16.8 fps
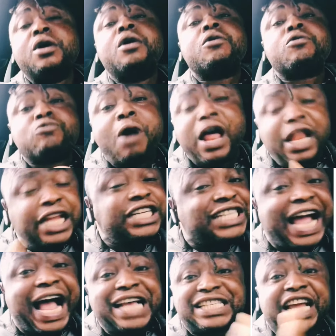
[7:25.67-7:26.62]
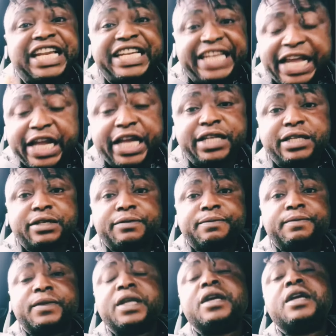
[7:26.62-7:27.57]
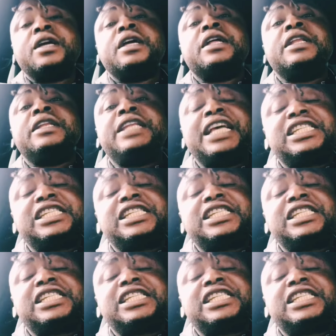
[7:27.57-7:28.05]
What these guys they did, they